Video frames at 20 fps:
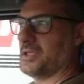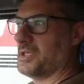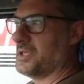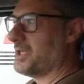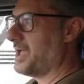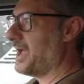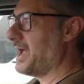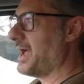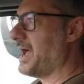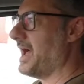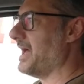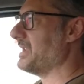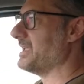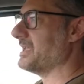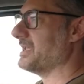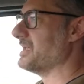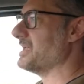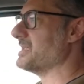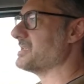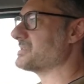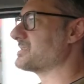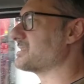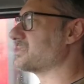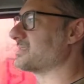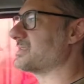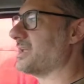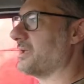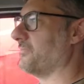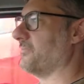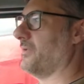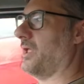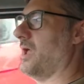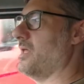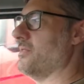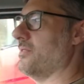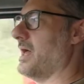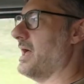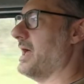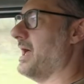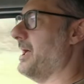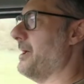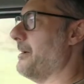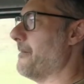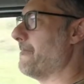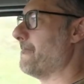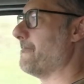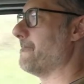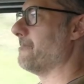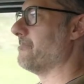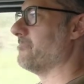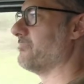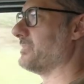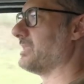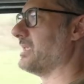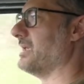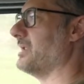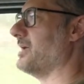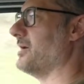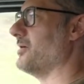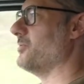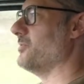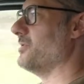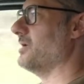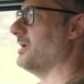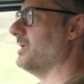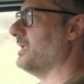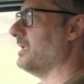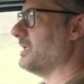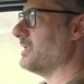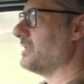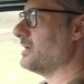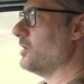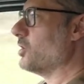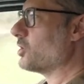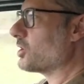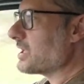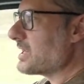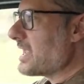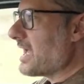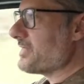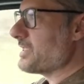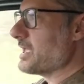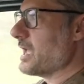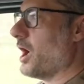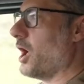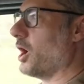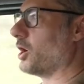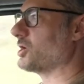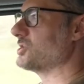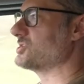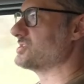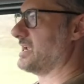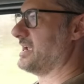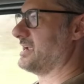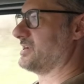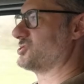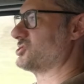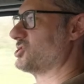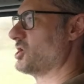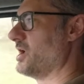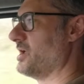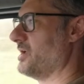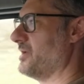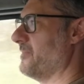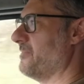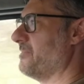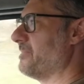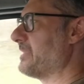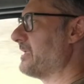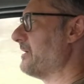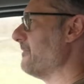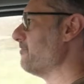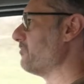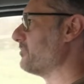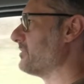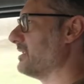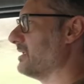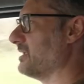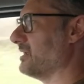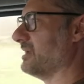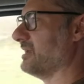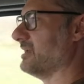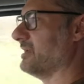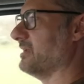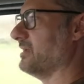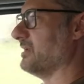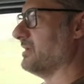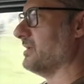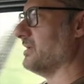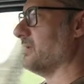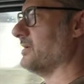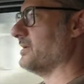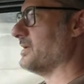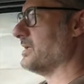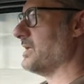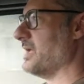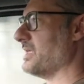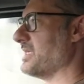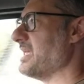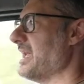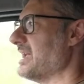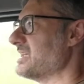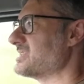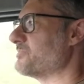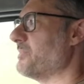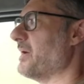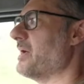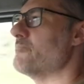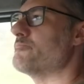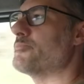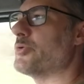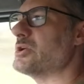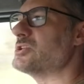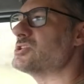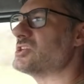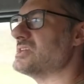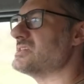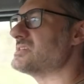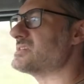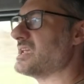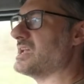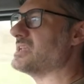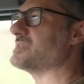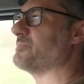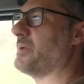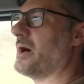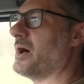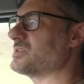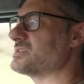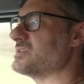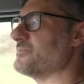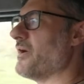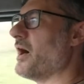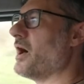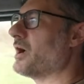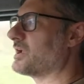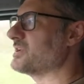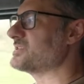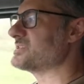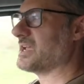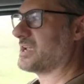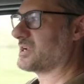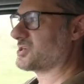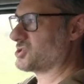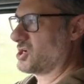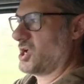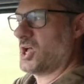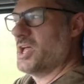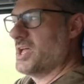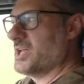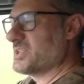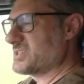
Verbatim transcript: That's just so sad. And it, it's stuff You're like so that, sad. you know, looking at the architecture. Yeah, the architecture's lovely. Yes, I mean, but bridges know. is part of architecture.